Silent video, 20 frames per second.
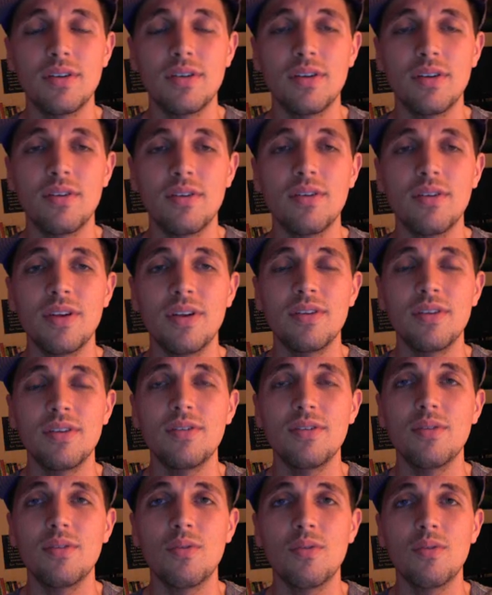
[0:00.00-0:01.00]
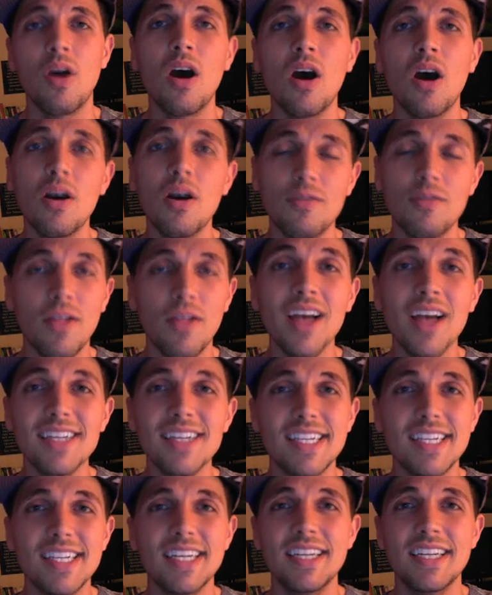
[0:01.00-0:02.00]
you know, in raw
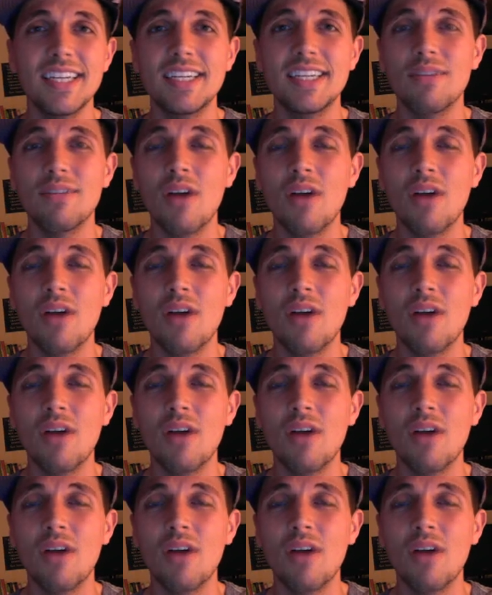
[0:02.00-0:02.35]
flaxseeds,